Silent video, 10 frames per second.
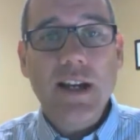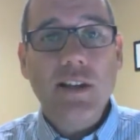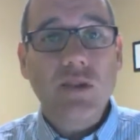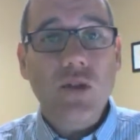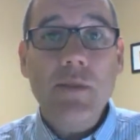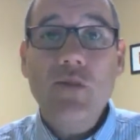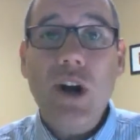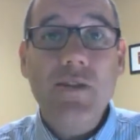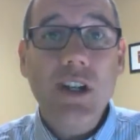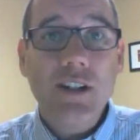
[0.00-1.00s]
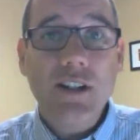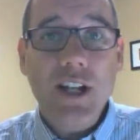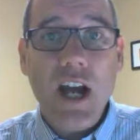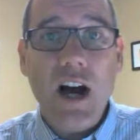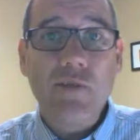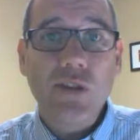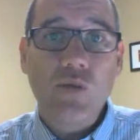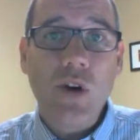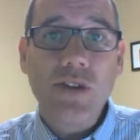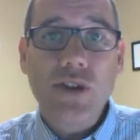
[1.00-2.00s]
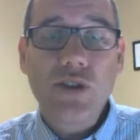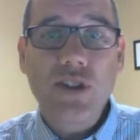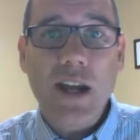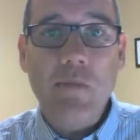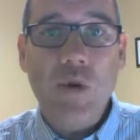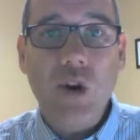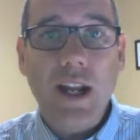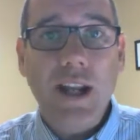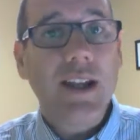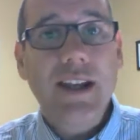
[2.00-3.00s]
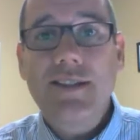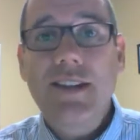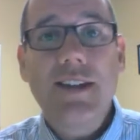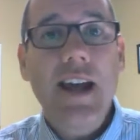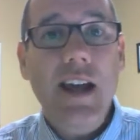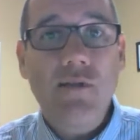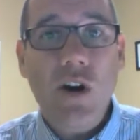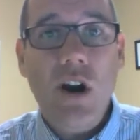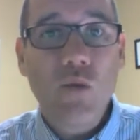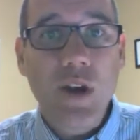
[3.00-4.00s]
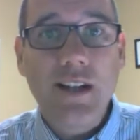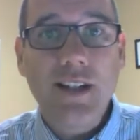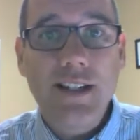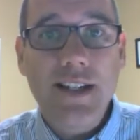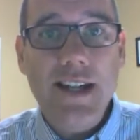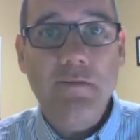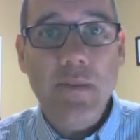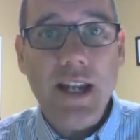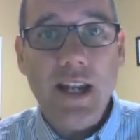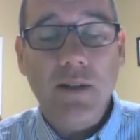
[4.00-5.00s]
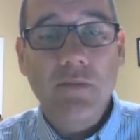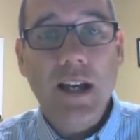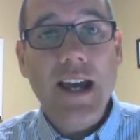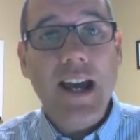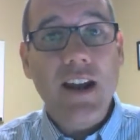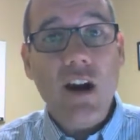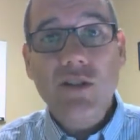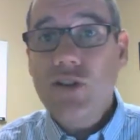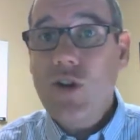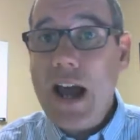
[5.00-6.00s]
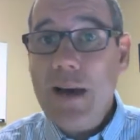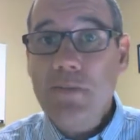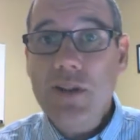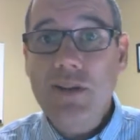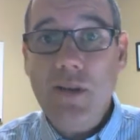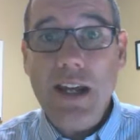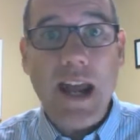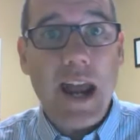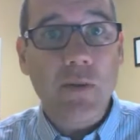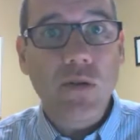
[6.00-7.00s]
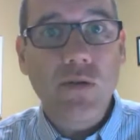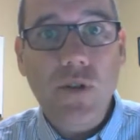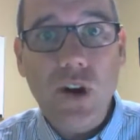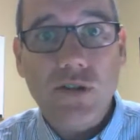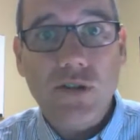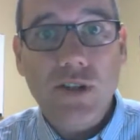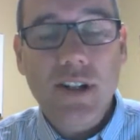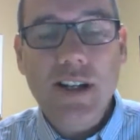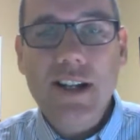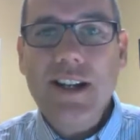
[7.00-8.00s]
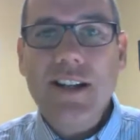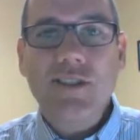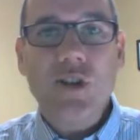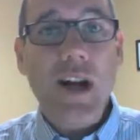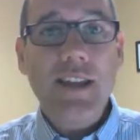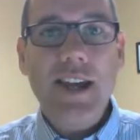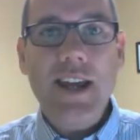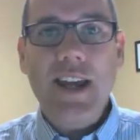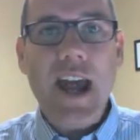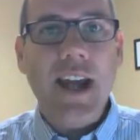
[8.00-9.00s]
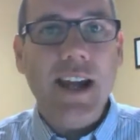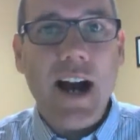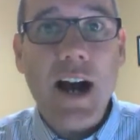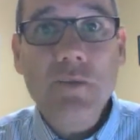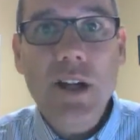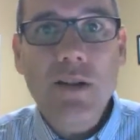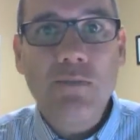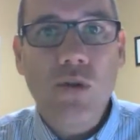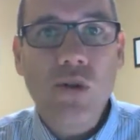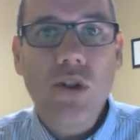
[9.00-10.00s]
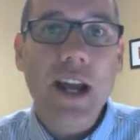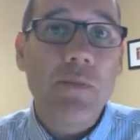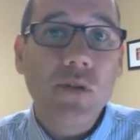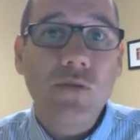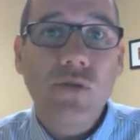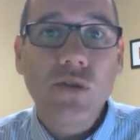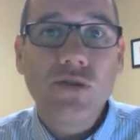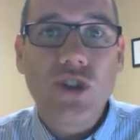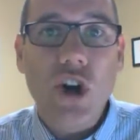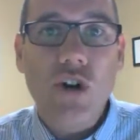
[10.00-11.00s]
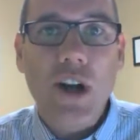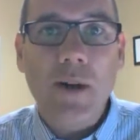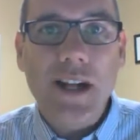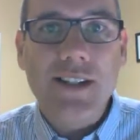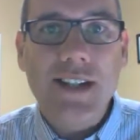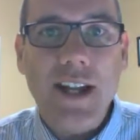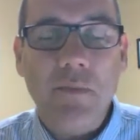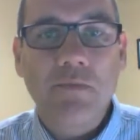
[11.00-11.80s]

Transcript: So I'm driving into the office one Thursday morning. It's the day of our weekly team meeting. It also happens to be April 1st. So I think, hey, I'm going to pull an April Fool's joke on my team.